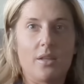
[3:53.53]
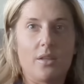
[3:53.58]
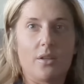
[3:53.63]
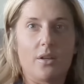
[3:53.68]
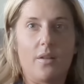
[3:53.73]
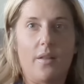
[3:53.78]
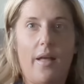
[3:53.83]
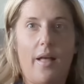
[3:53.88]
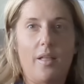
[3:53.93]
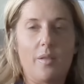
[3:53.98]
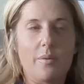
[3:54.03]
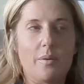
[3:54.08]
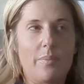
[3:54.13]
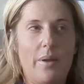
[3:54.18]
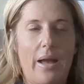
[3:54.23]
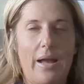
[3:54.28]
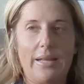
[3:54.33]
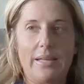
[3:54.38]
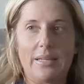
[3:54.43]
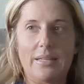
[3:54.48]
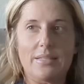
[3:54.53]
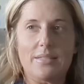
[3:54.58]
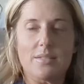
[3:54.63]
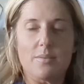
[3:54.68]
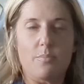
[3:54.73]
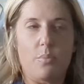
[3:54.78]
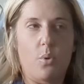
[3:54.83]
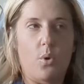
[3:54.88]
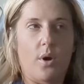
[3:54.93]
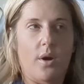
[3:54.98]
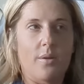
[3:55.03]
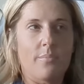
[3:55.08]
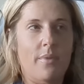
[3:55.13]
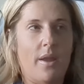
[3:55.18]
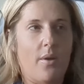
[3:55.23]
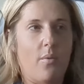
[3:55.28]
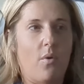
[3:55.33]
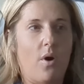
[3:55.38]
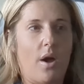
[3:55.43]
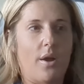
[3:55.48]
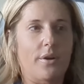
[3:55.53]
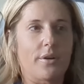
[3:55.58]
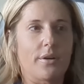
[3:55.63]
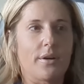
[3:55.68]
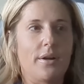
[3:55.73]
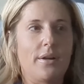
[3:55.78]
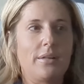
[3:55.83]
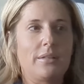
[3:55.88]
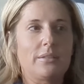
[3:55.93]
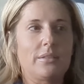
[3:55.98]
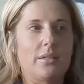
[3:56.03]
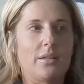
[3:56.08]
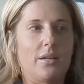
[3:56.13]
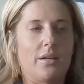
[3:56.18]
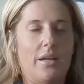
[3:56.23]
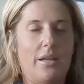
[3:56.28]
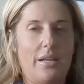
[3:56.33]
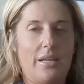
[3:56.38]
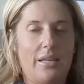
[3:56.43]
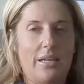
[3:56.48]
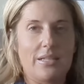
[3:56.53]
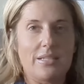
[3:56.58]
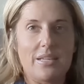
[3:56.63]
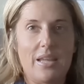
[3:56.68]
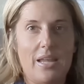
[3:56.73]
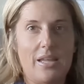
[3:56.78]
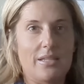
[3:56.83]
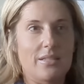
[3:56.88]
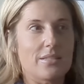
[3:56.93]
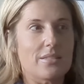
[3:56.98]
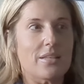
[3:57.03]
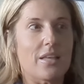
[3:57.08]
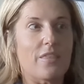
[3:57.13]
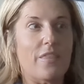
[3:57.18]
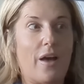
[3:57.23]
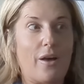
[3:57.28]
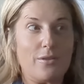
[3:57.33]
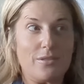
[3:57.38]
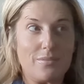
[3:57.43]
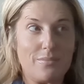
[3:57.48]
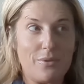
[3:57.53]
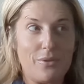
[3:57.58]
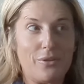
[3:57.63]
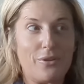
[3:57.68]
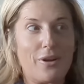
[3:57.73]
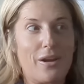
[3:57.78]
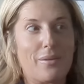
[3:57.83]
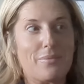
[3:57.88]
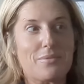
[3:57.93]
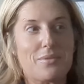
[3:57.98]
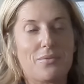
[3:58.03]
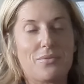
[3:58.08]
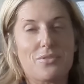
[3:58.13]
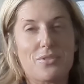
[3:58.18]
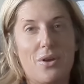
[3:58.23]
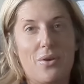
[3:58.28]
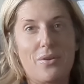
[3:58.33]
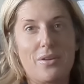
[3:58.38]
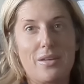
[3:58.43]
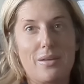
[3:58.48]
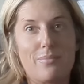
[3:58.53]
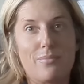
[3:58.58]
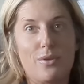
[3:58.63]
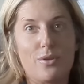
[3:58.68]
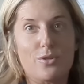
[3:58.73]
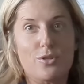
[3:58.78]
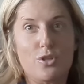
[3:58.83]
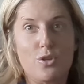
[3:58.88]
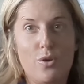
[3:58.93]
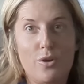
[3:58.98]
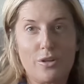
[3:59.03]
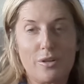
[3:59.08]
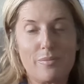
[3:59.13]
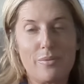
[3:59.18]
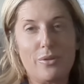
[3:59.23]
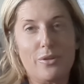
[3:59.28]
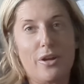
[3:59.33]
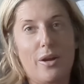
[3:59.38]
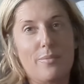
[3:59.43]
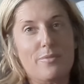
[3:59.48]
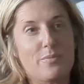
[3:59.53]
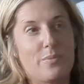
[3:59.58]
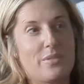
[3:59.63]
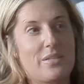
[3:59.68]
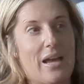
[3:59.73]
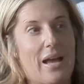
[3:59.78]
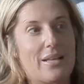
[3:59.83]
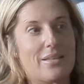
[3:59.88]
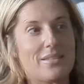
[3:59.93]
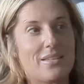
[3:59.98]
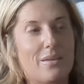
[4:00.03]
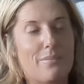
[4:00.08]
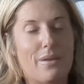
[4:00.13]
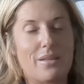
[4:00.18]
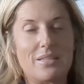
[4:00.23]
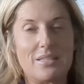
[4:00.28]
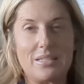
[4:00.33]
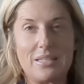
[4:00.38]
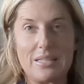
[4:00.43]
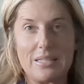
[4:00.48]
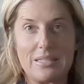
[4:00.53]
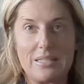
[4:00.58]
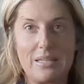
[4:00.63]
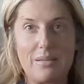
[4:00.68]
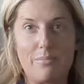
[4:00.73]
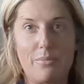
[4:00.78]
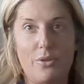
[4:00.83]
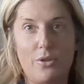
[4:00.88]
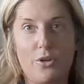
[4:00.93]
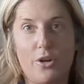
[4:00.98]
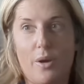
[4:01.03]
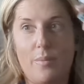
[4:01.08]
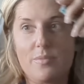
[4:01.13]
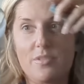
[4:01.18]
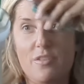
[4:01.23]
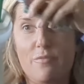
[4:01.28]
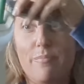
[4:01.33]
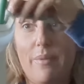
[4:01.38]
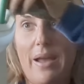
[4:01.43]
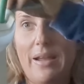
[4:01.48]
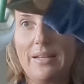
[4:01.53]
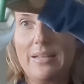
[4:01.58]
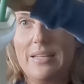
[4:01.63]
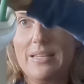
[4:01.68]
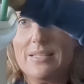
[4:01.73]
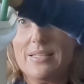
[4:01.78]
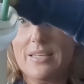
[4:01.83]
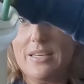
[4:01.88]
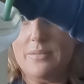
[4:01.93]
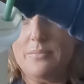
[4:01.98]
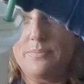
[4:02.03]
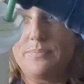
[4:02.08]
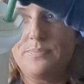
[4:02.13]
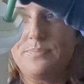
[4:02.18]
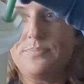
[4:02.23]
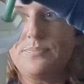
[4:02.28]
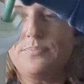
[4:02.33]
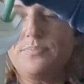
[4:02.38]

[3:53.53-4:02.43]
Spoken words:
little Element packets, pour it in my water, and it contains 1,000 milligrams of sodium, 200 milligrams of potassium, and 60 milligrams of magnesium.